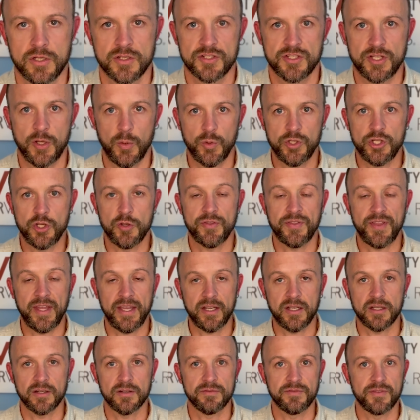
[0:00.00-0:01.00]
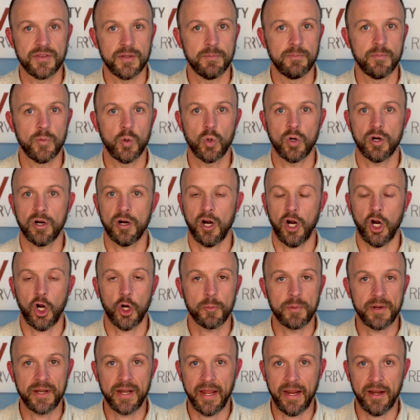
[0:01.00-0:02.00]
So when you think of the more
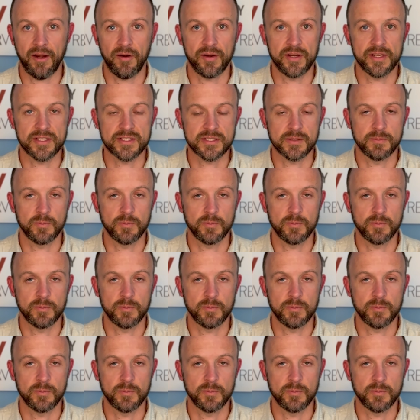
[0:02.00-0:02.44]
urban areas,